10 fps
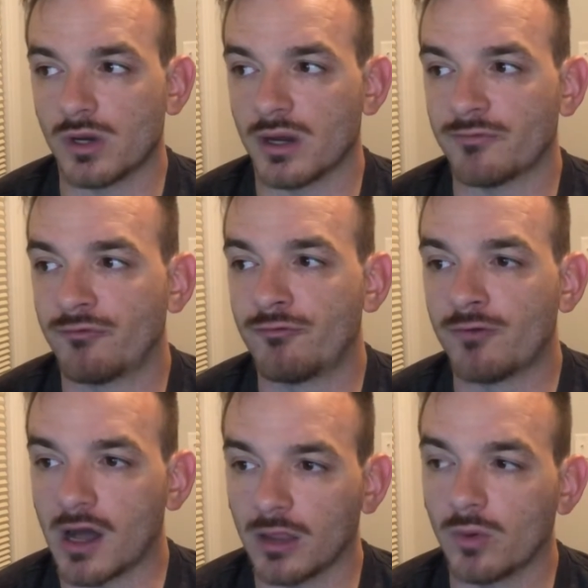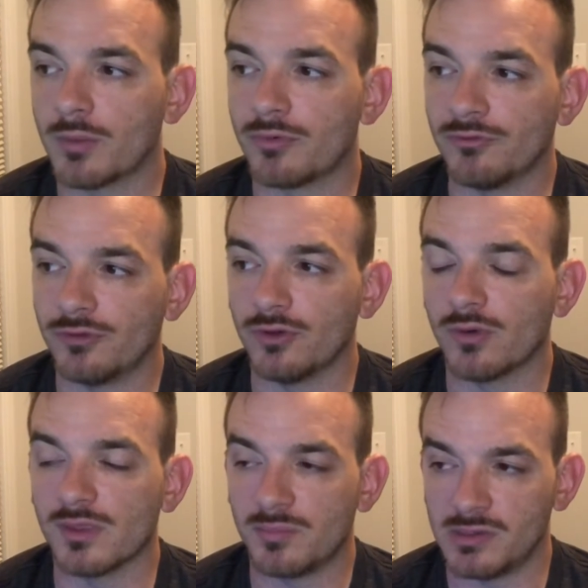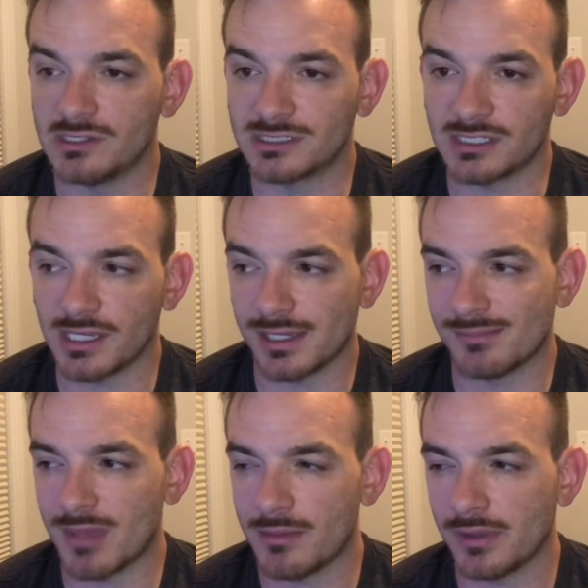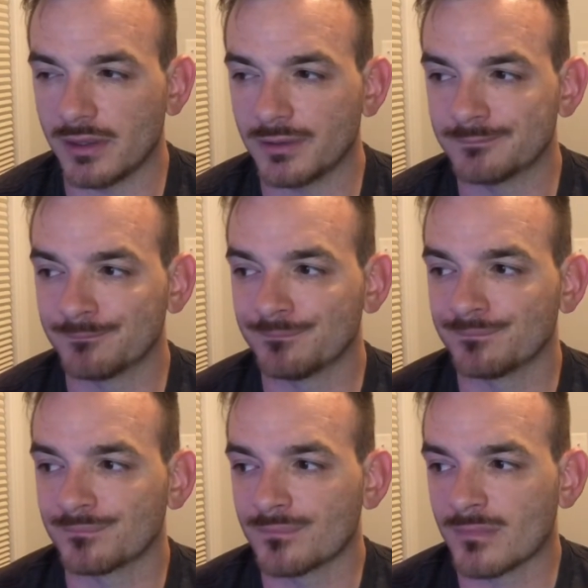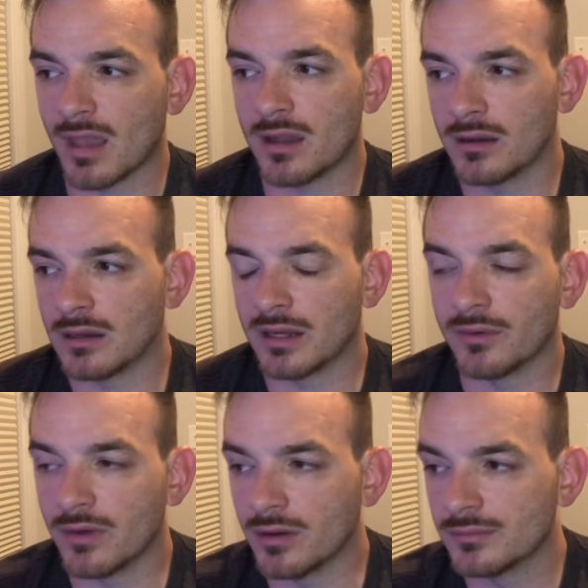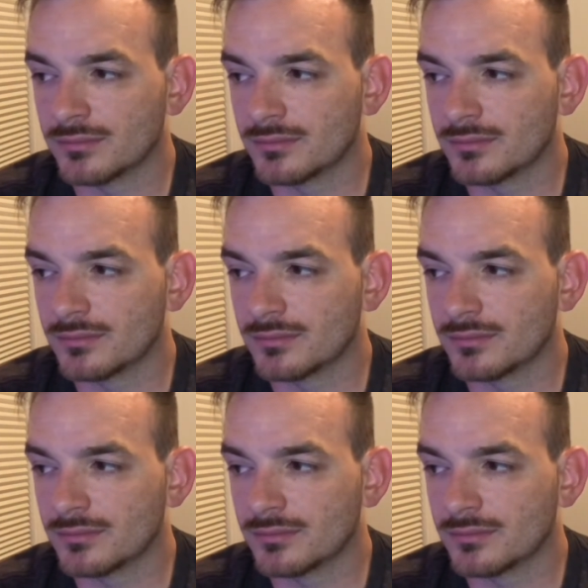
a follow-up review on the PC, and maybe I don't know.